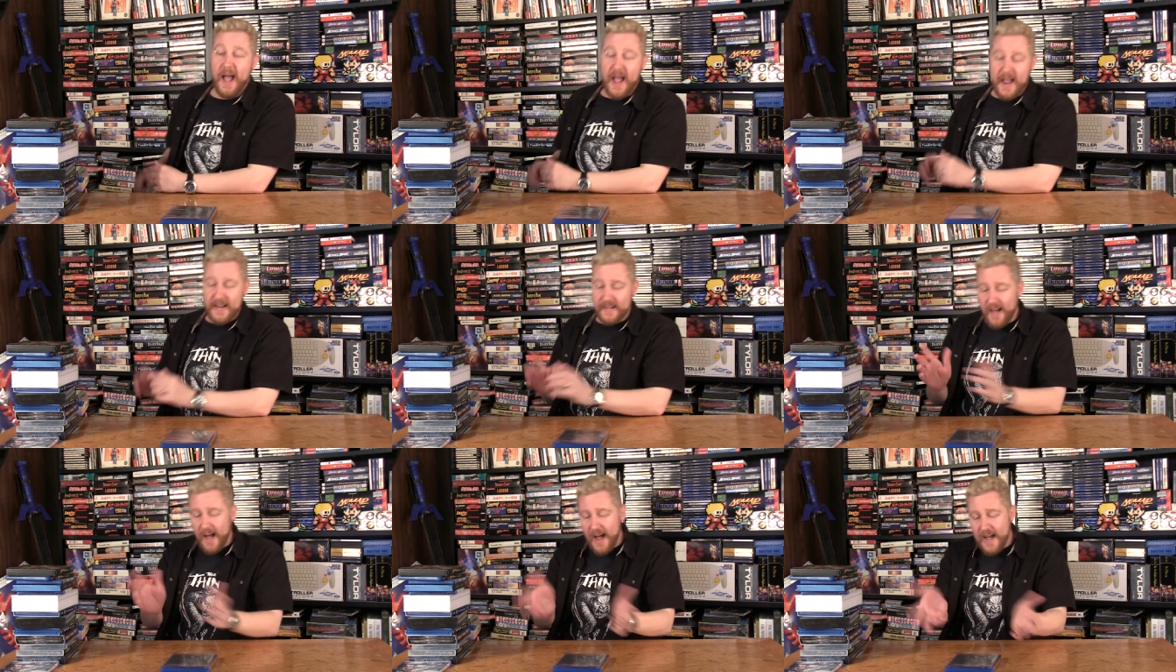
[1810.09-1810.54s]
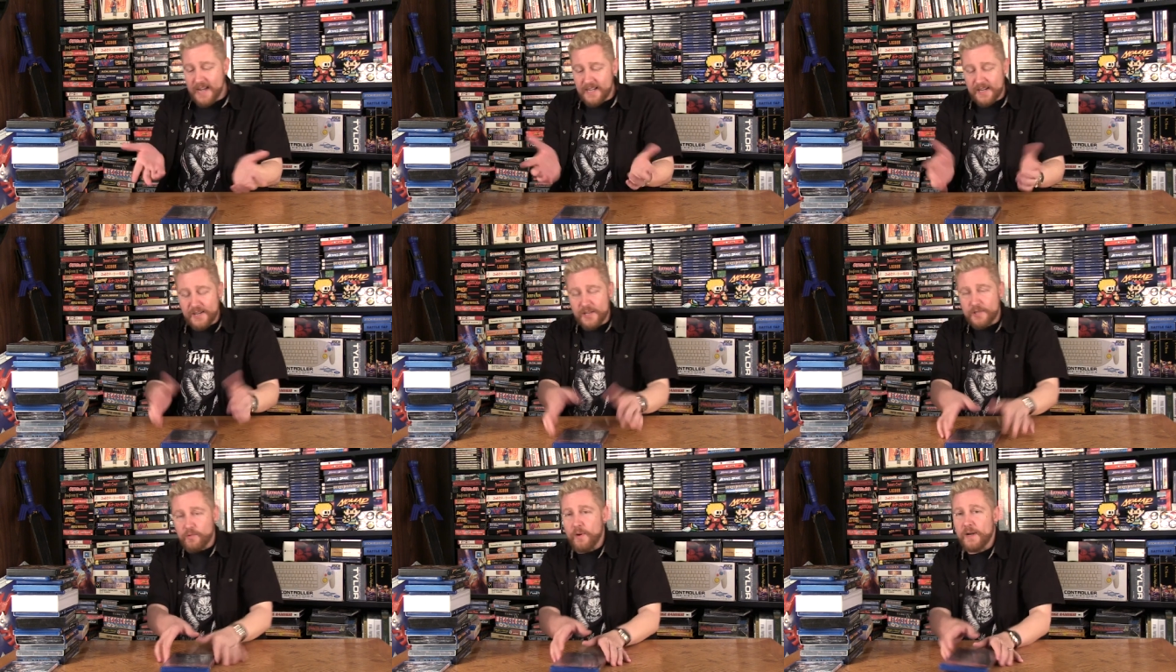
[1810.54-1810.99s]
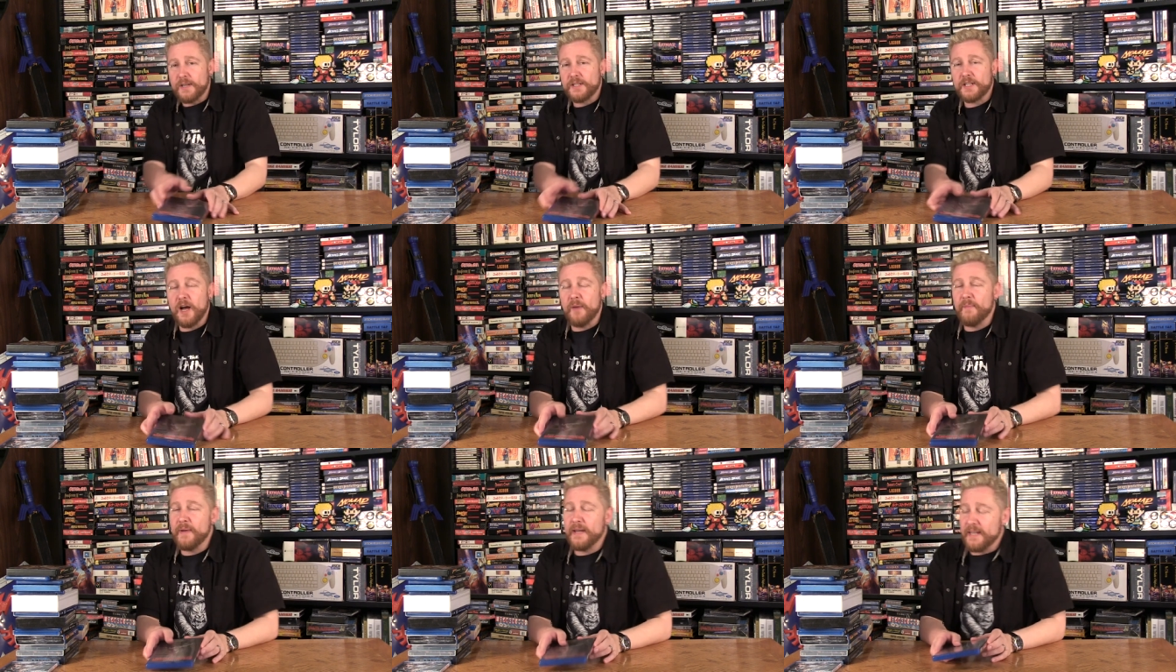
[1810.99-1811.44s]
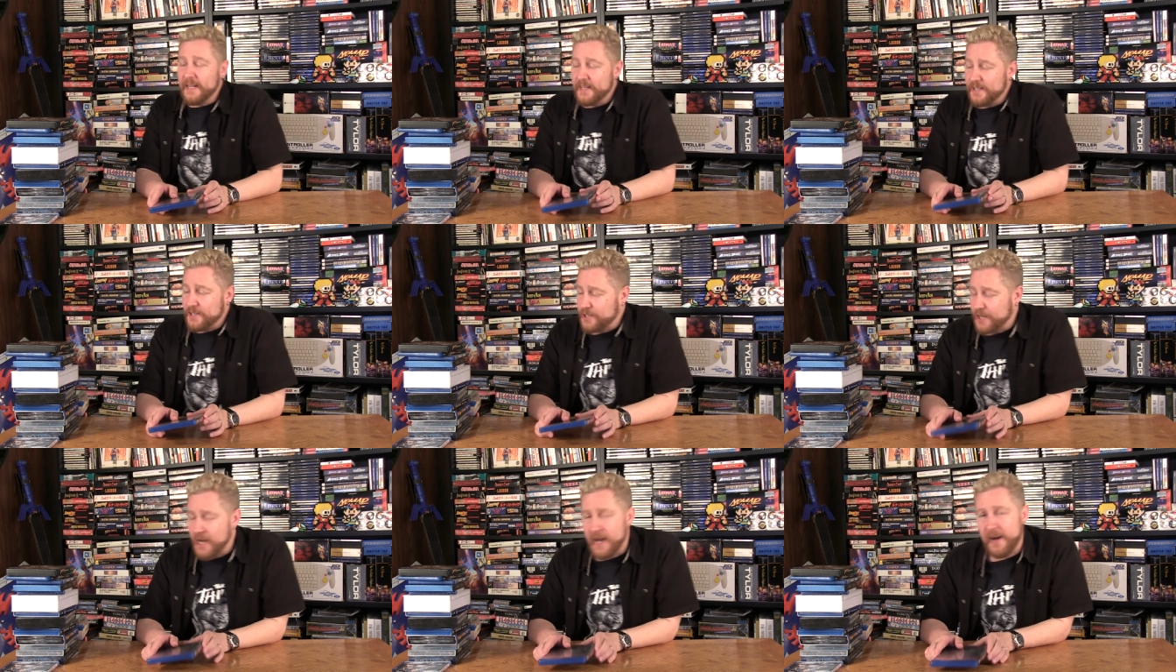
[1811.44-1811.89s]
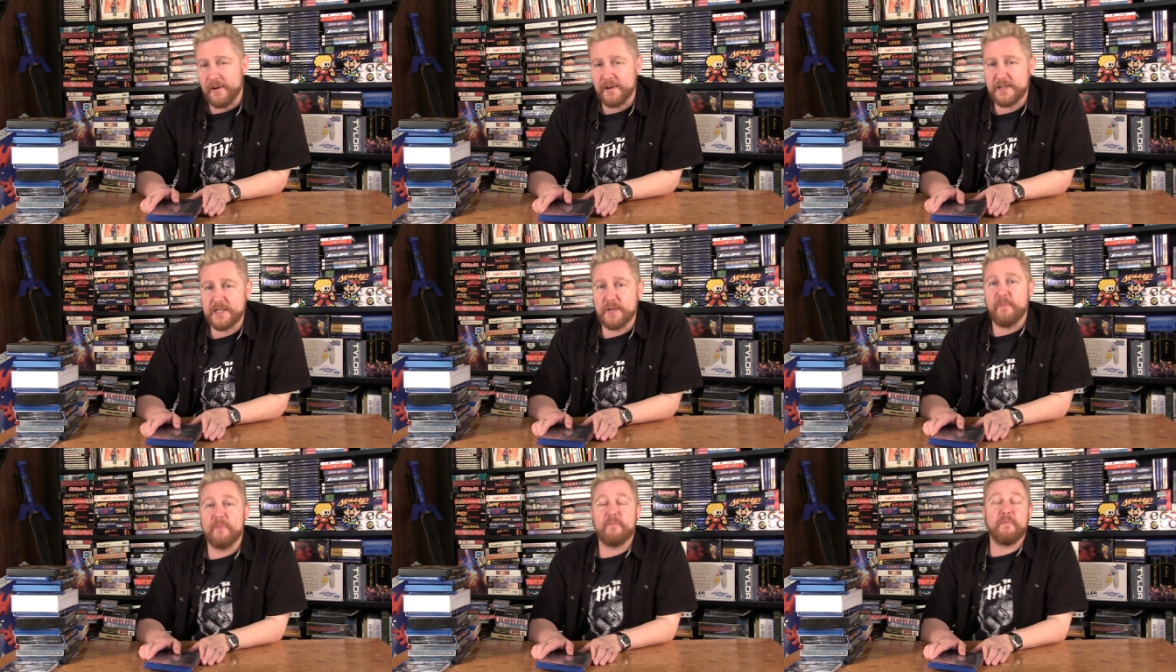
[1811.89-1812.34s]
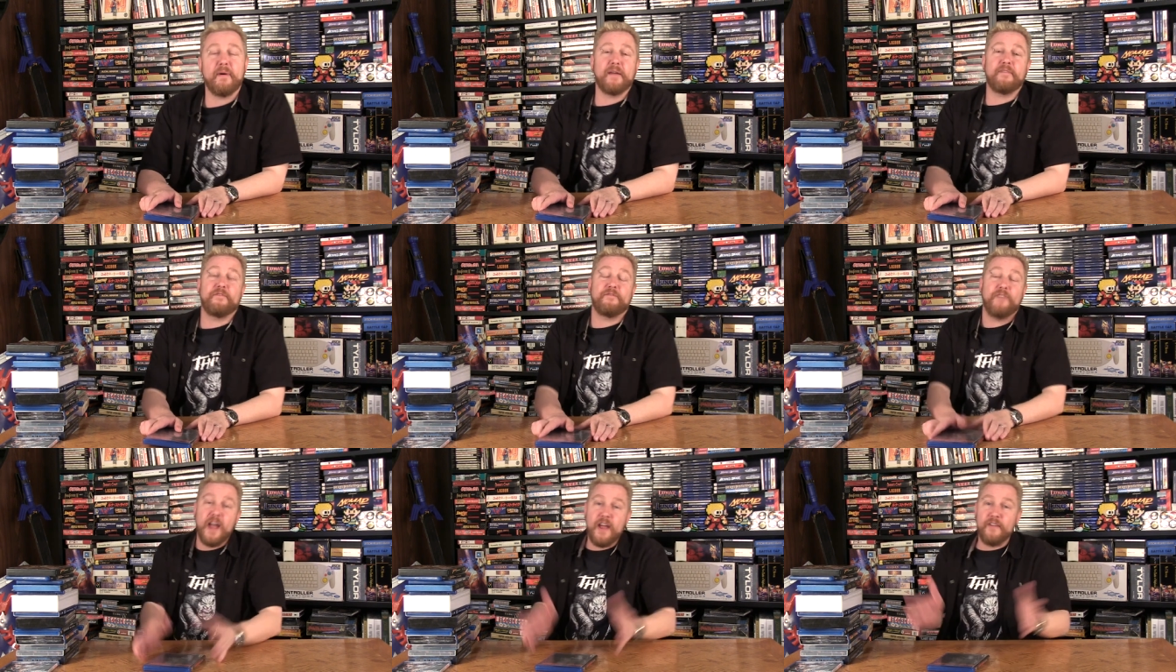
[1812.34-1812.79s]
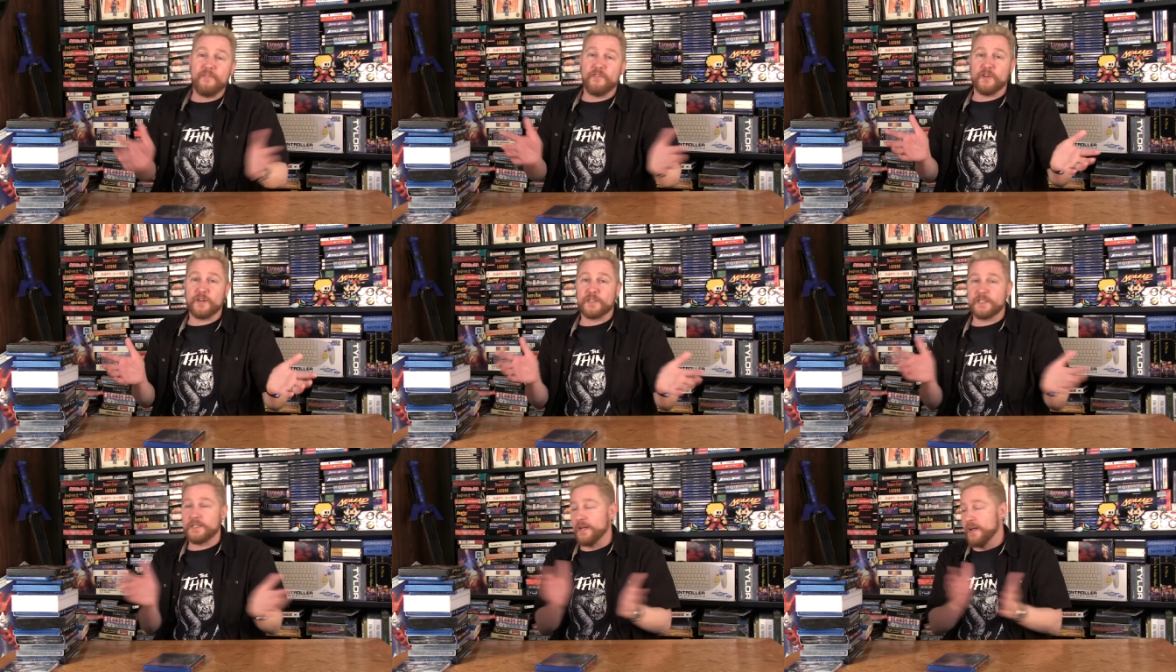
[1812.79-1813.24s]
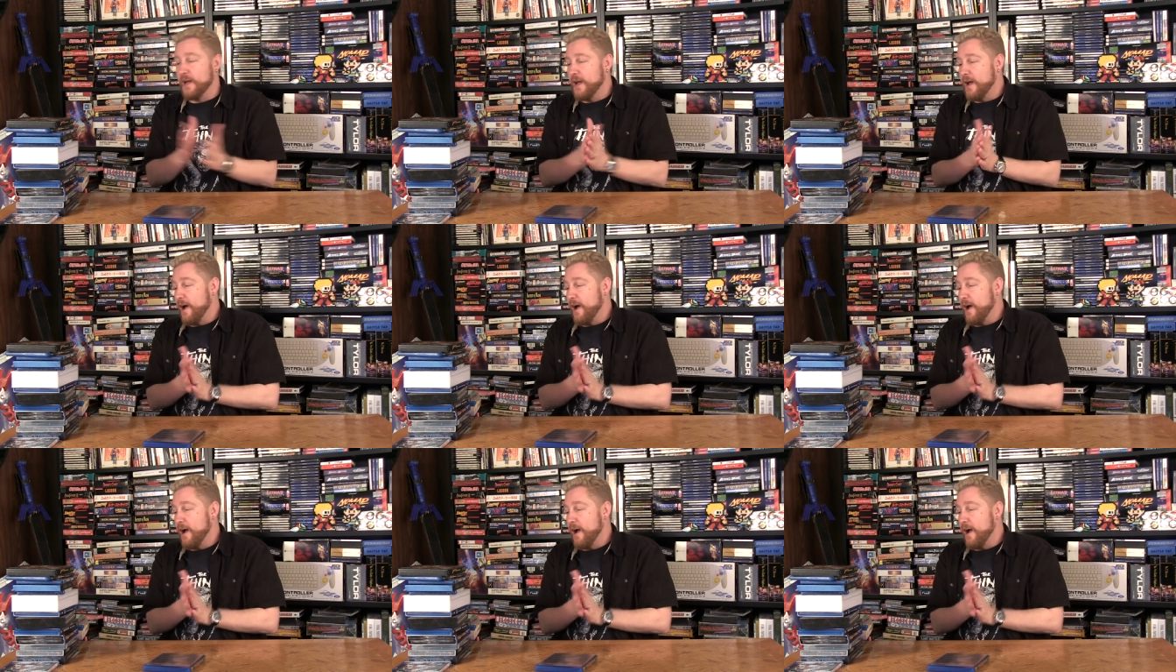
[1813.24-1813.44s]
And guys, I just wanted to come in and share some of my favorites